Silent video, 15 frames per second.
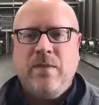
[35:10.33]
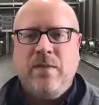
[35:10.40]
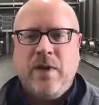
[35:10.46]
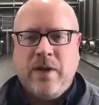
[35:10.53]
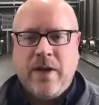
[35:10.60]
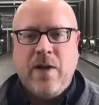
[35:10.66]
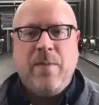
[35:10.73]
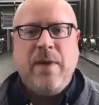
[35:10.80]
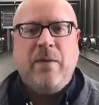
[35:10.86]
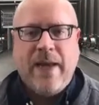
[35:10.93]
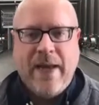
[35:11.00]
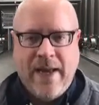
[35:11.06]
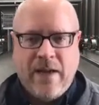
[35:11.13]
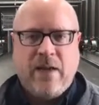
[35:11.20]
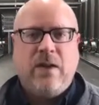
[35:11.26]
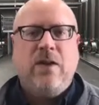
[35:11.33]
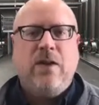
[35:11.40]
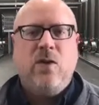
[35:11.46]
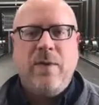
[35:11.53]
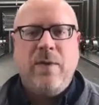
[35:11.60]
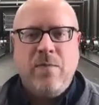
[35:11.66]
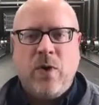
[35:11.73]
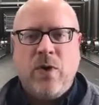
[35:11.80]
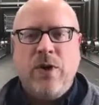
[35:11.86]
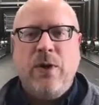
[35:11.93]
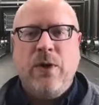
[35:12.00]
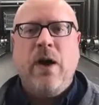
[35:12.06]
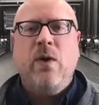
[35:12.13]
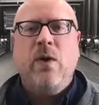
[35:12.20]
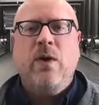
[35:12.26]
are going to be able to handle a little bit more
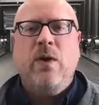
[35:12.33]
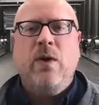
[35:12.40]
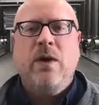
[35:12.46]
new oak,